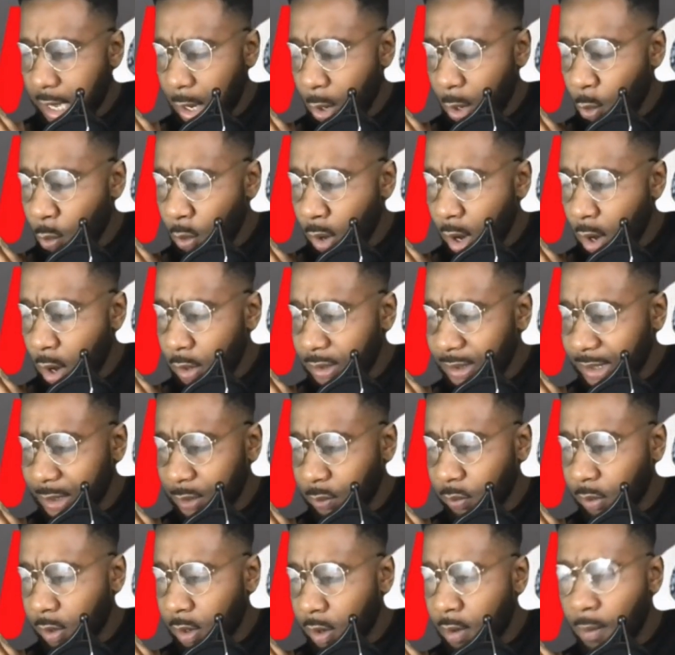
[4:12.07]
Who else
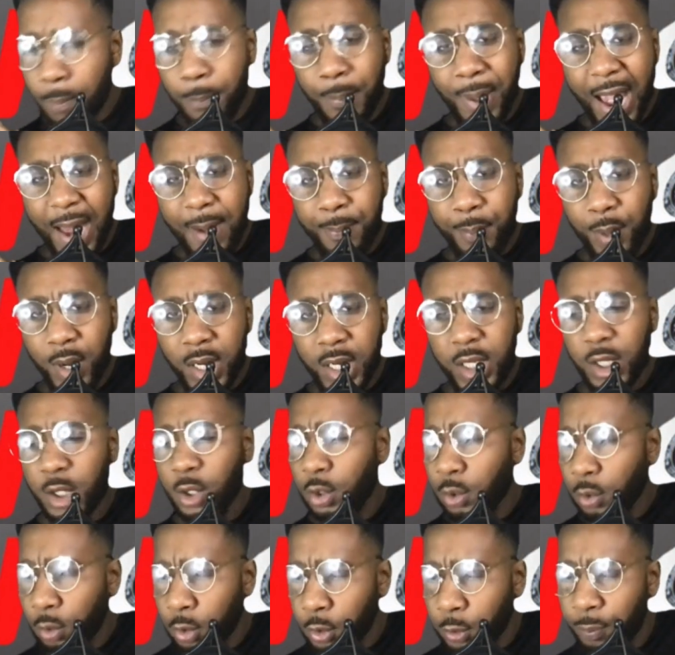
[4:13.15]
as well? Bad
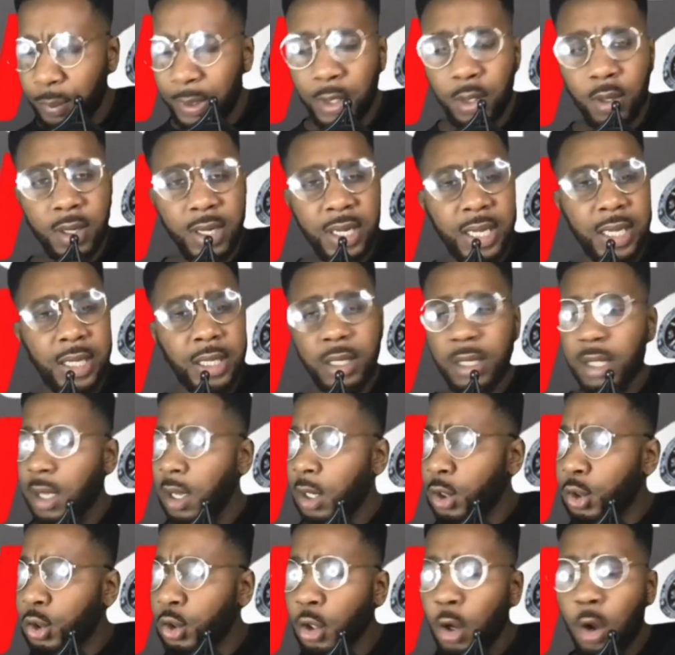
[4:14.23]
Bunny, who's been on it.
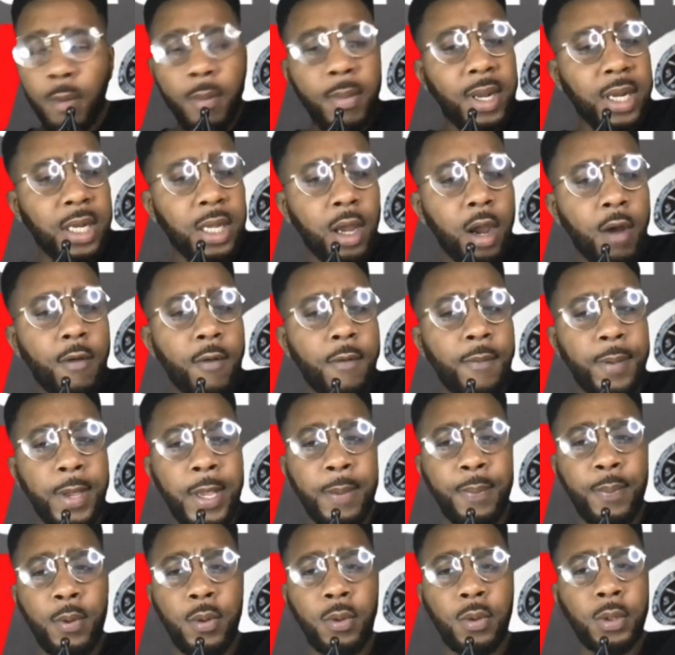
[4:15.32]
So many other
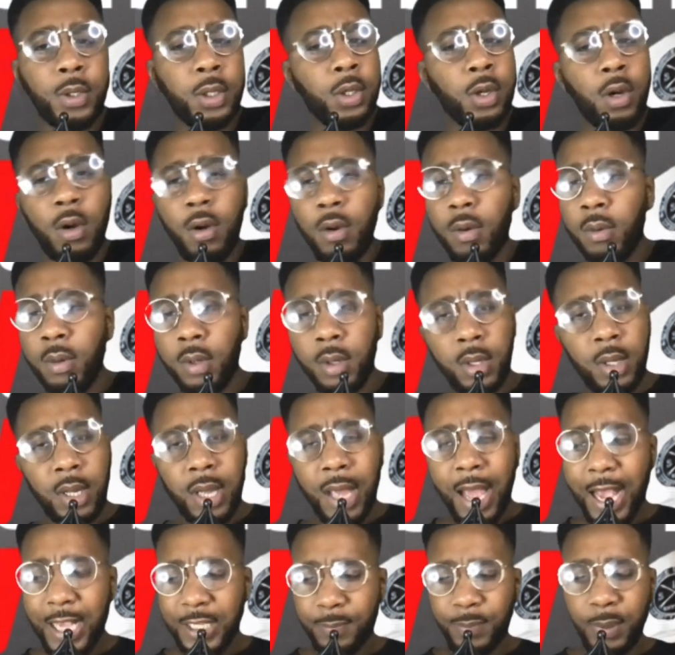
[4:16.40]
people, you know,
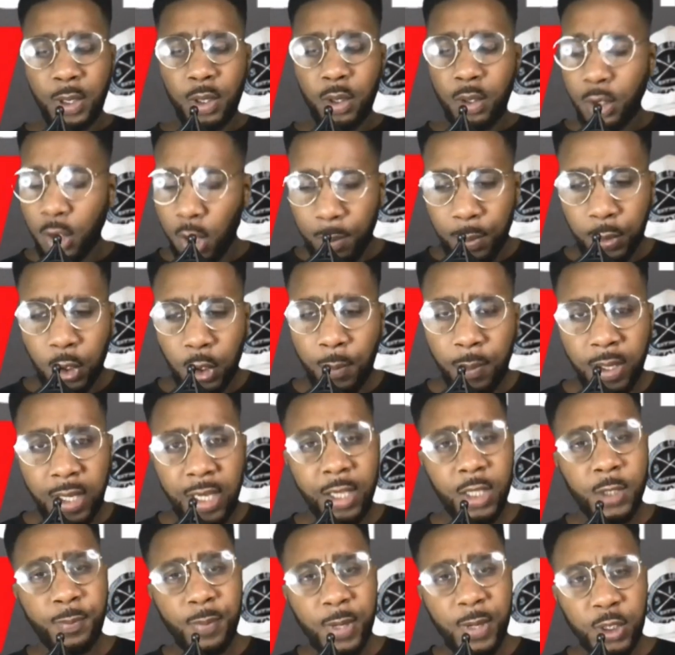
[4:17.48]
has been on
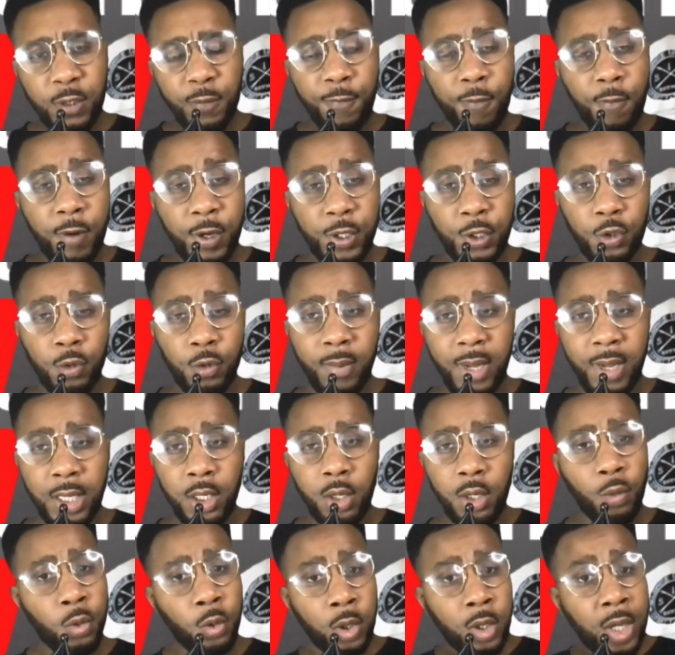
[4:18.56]
WWE, especially for
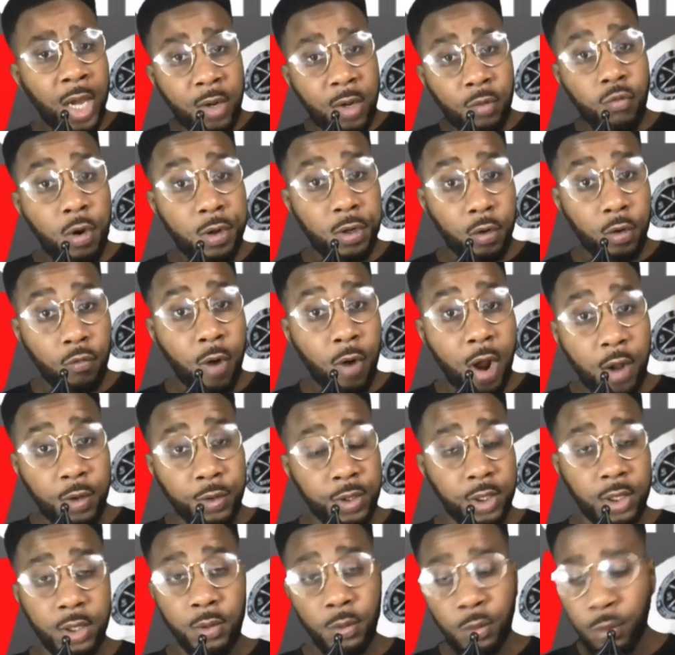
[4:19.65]
WrestleMania. You had Ronda
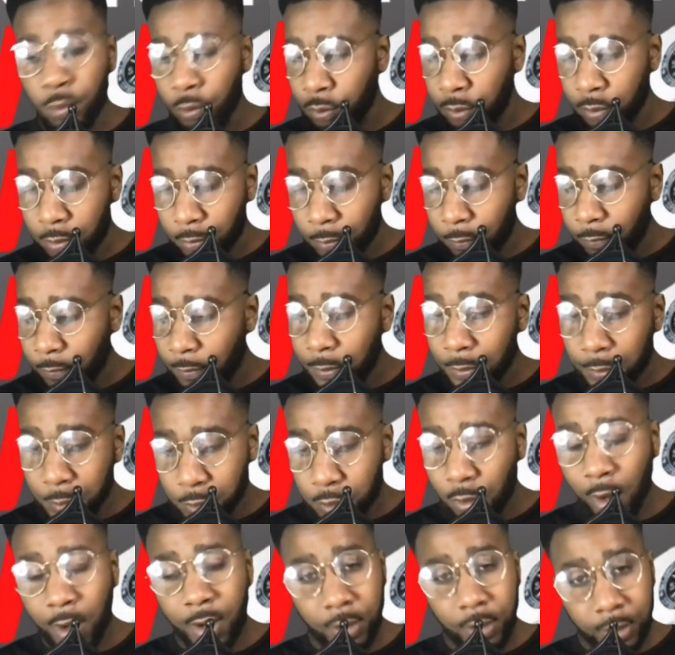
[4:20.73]
Rousey, who
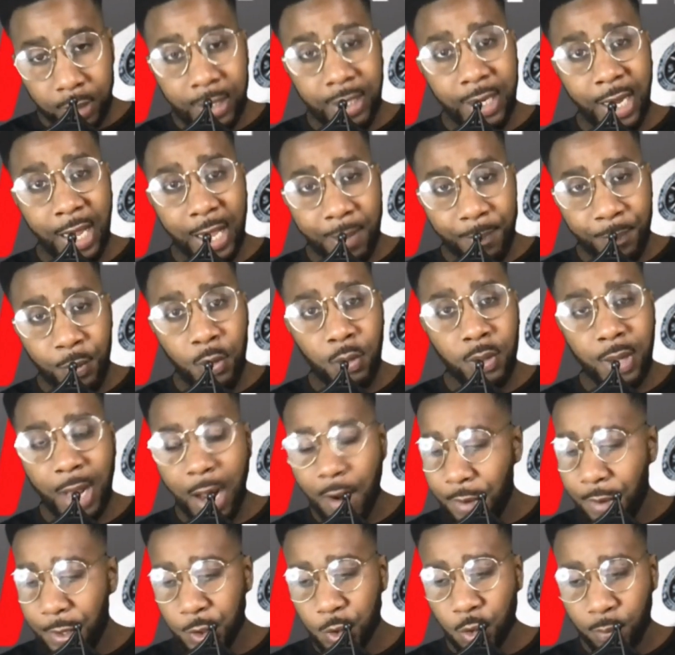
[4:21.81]
started the debut
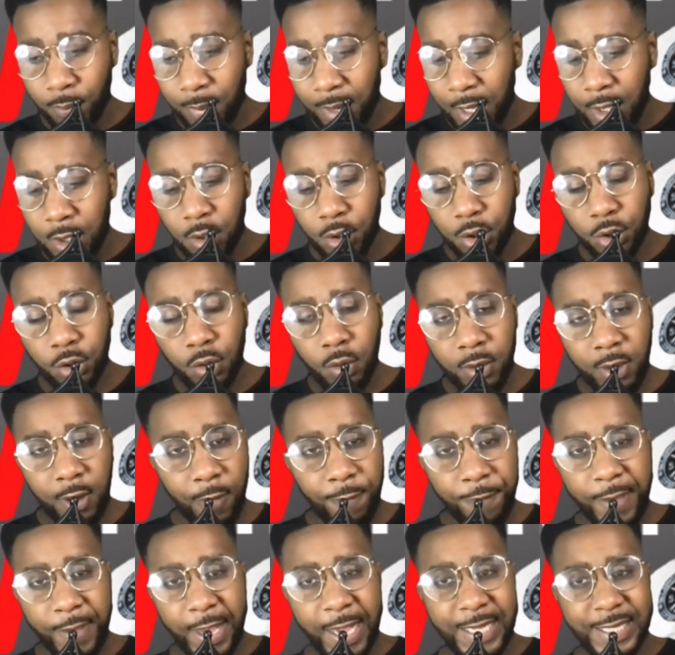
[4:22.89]
at WrestleMania, showed
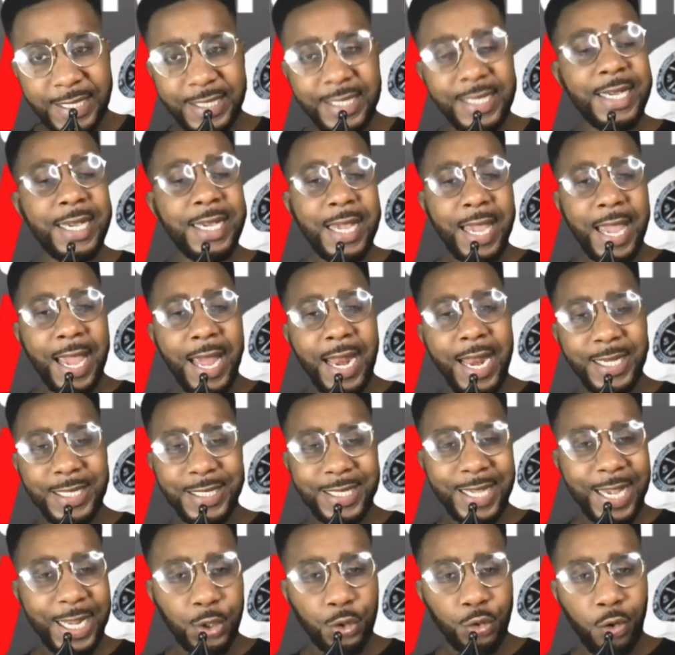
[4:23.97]
her face, and
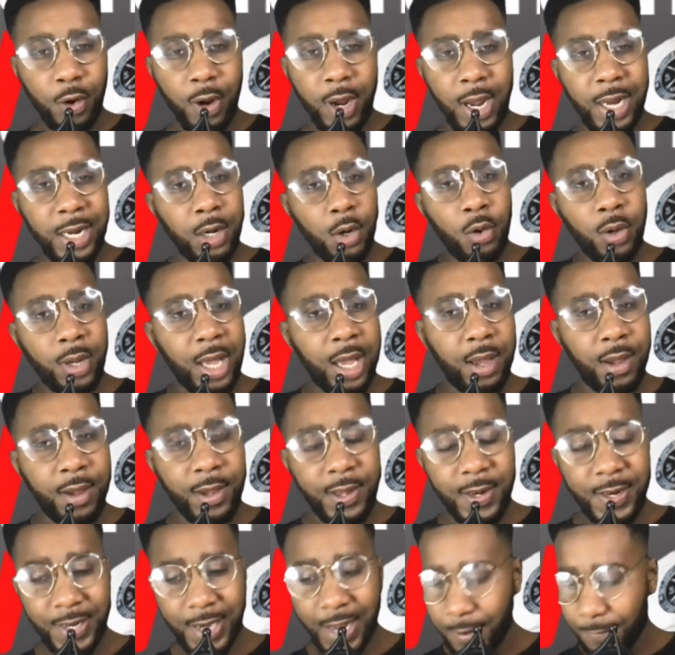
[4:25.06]
etc. And look at
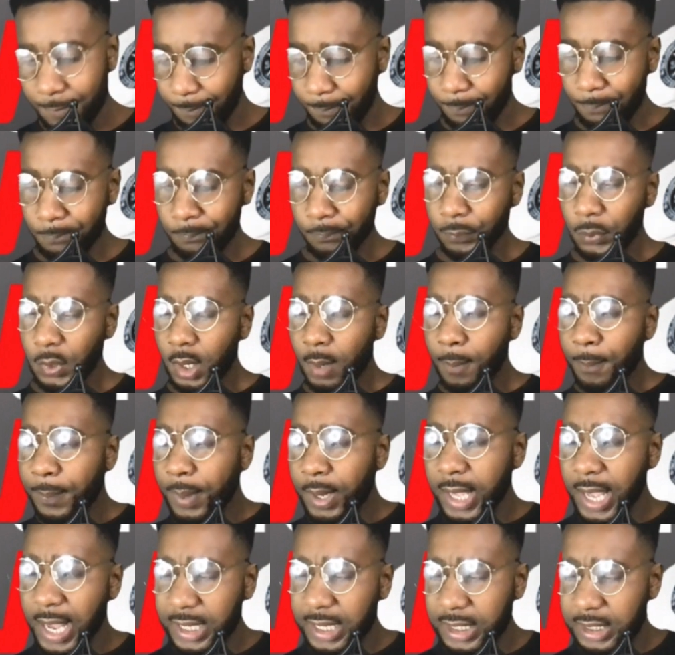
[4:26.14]
her now.
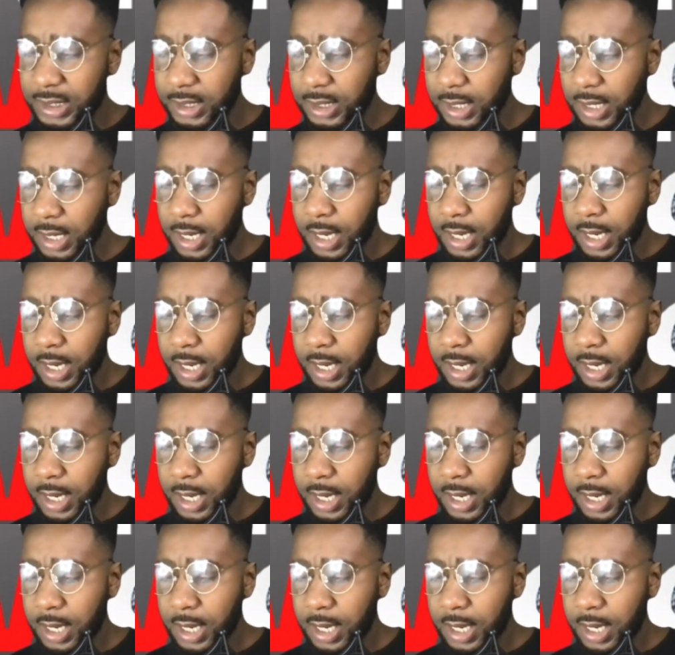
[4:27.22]
But yes,